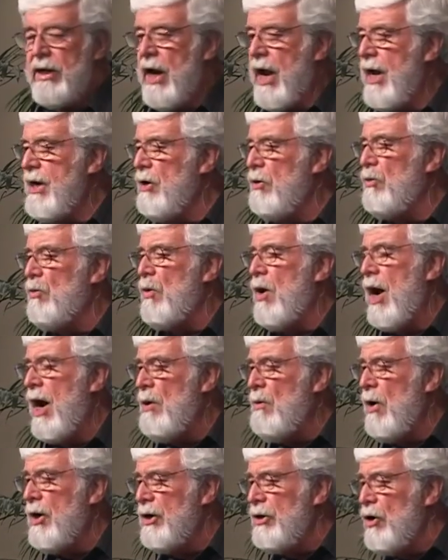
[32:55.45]
I
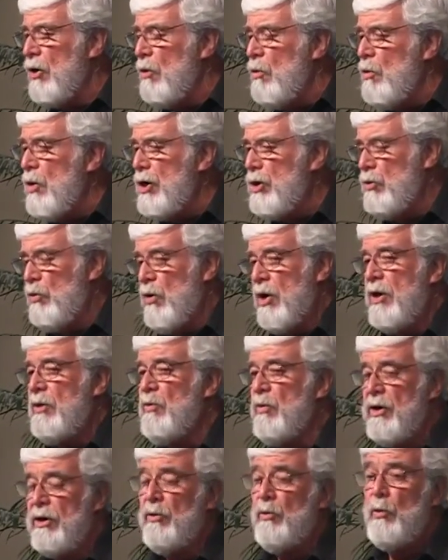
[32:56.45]
want to know which one
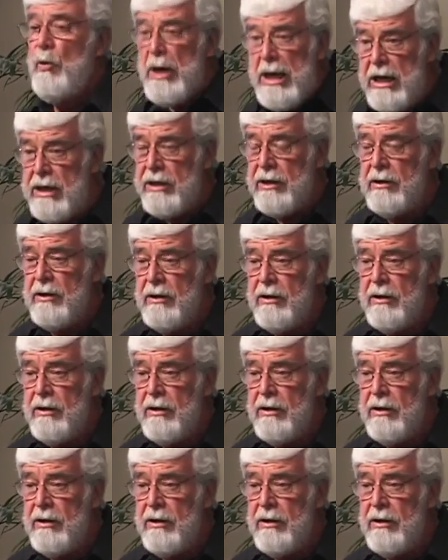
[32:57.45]
will win.